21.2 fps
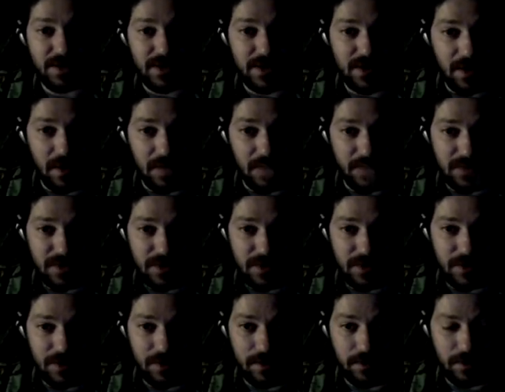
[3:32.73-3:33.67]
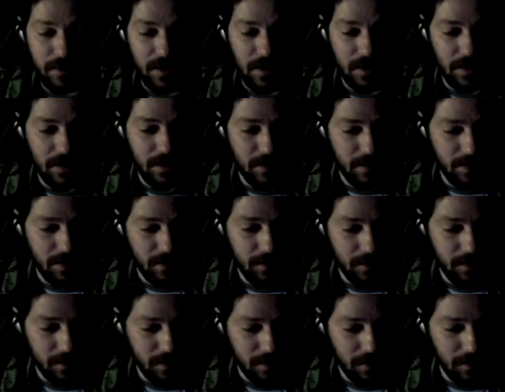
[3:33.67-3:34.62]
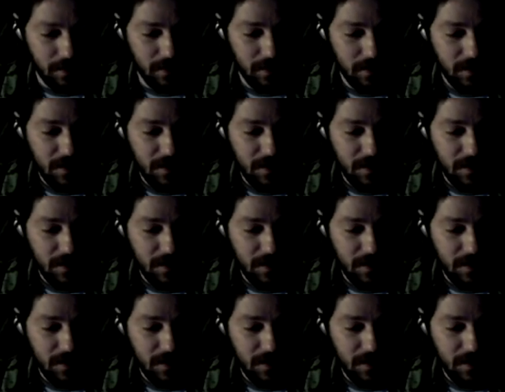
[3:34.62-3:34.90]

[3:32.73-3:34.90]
that it starts to